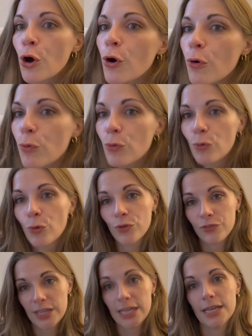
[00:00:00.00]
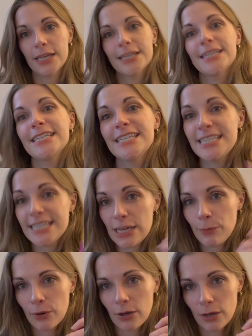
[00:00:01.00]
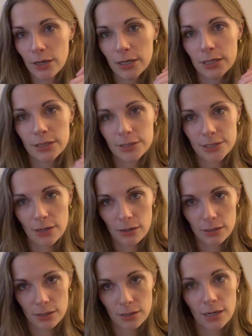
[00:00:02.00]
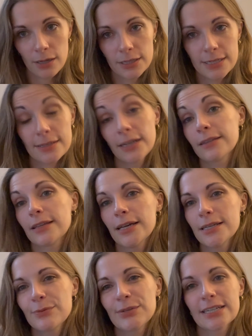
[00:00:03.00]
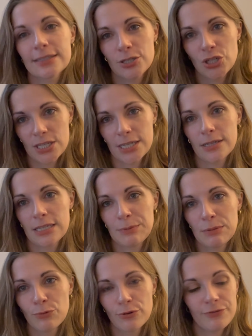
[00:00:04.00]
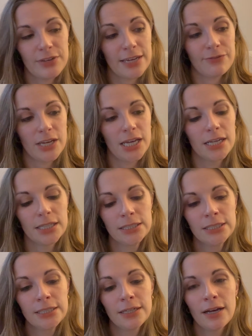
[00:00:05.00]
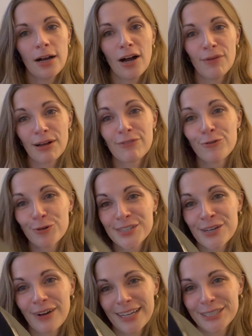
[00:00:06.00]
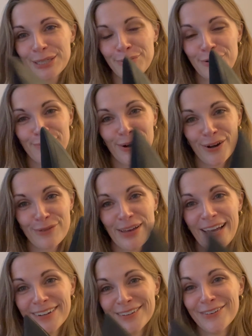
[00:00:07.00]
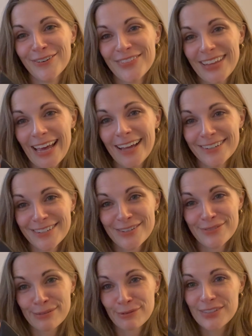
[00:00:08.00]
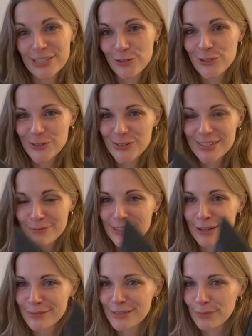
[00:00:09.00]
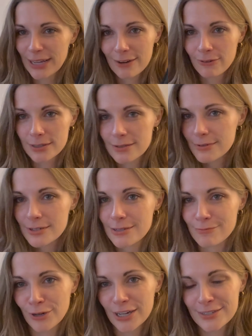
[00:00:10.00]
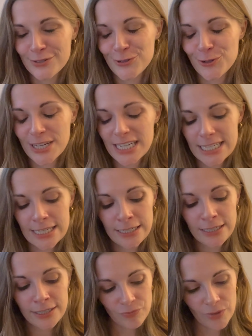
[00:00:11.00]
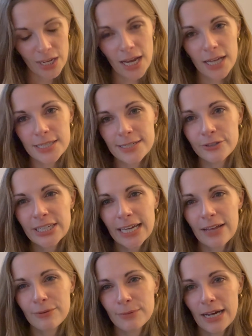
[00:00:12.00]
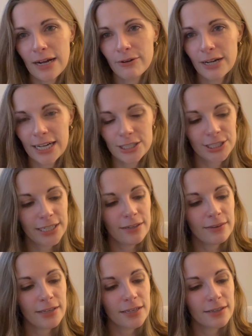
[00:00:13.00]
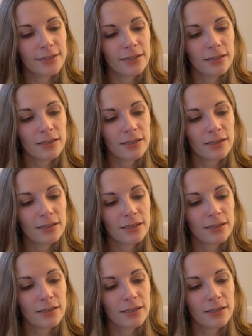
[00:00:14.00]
or the deeper, darker colours like this, because they just tend to be more forgiving. I've also actually put marker pen on the end of some of these shoes, sometimes the black ones, which works a treat. And looking at them now, I actually think